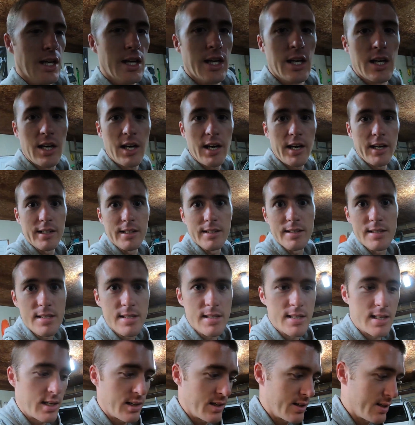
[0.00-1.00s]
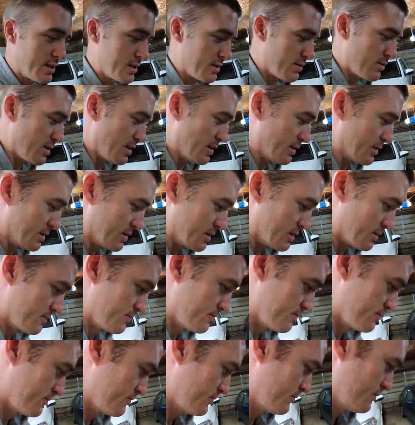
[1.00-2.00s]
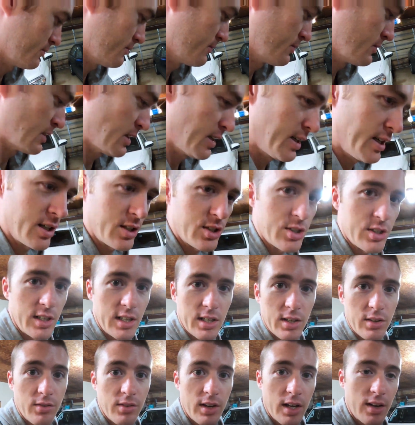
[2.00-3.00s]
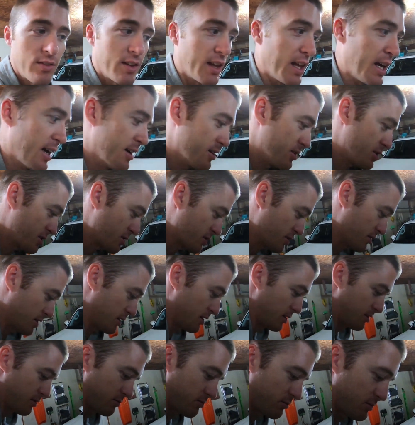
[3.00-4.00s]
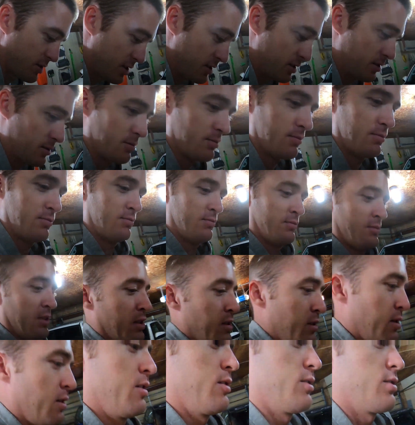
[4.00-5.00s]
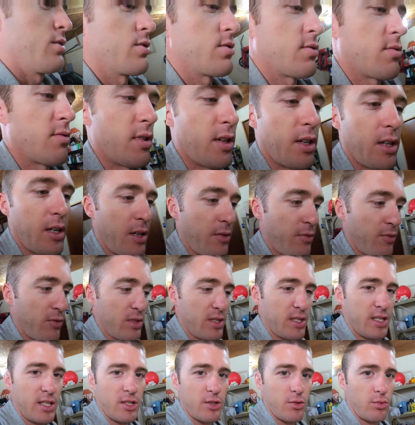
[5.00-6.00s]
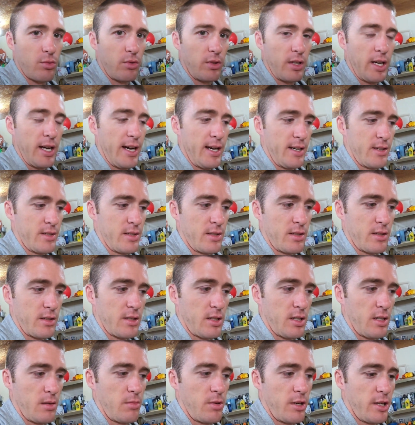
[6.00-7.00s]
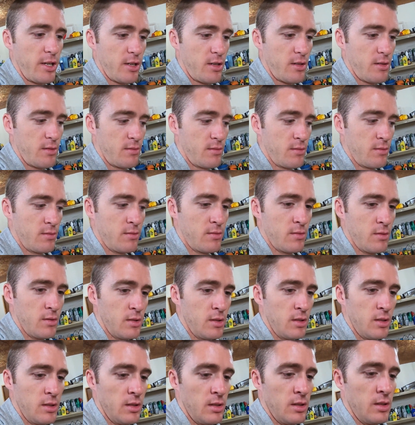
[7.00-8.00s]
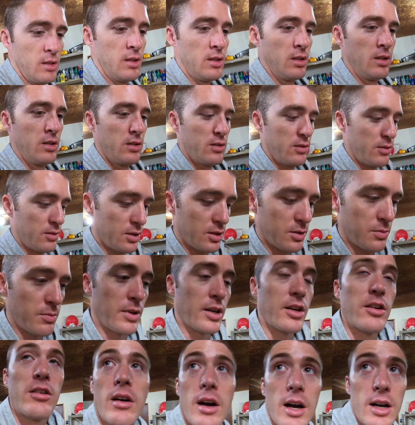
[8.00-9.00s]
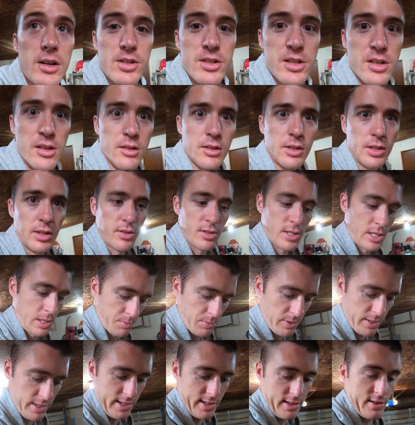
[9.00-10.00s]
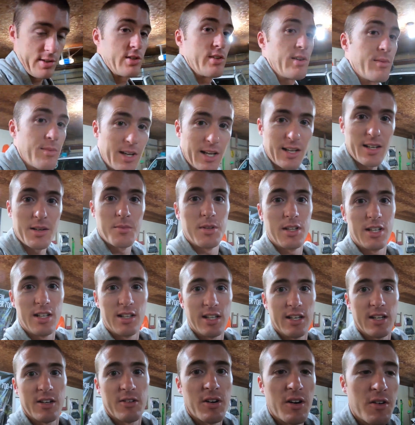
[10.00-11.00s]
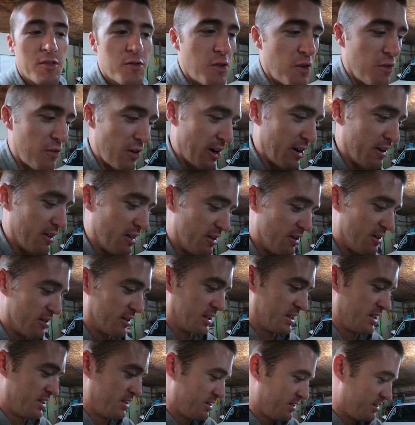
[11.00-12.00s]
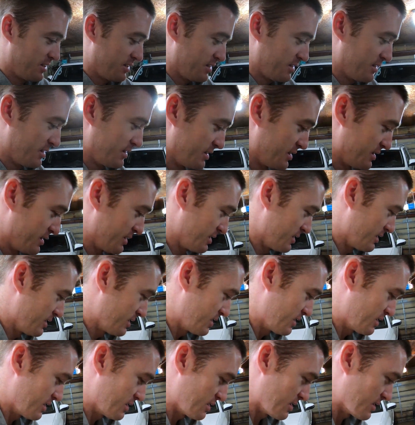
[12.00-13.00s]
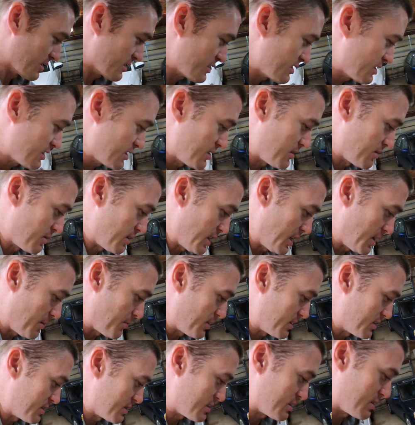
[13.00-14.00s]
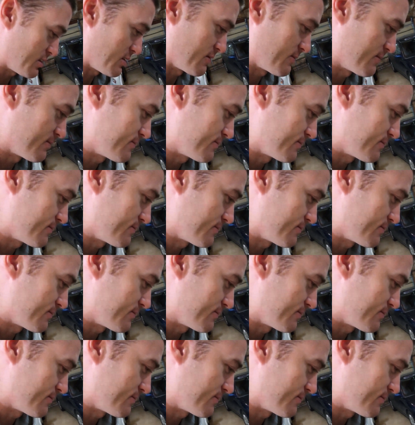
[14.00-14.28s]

All right, let's see how this runs. Actually, I don't even have the gas turned on, so I was running off residual gas in the carburetor, which my garage is all closed up right now, so I'm not gonna be able to let it run for very long. Let's see what happens.